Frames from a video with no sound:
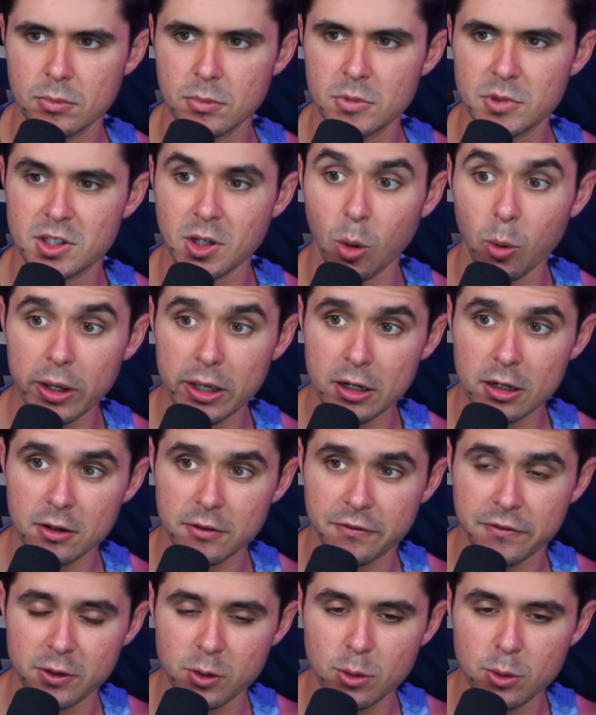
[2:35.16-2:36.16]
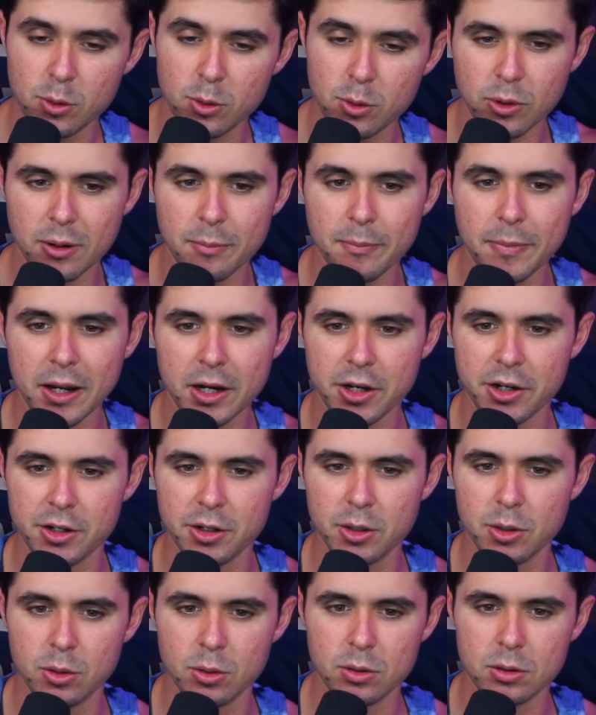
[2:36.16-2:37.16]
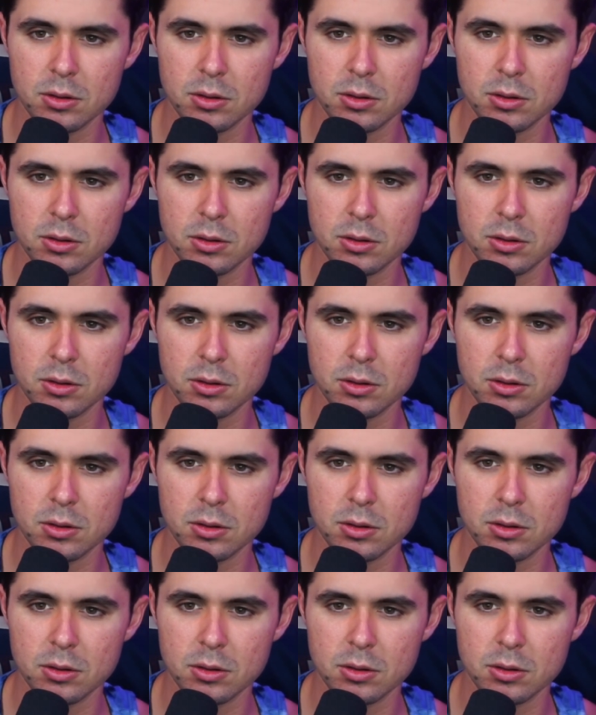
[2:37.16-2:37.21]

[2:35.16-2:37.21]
Don't interfere with what I'm about to do.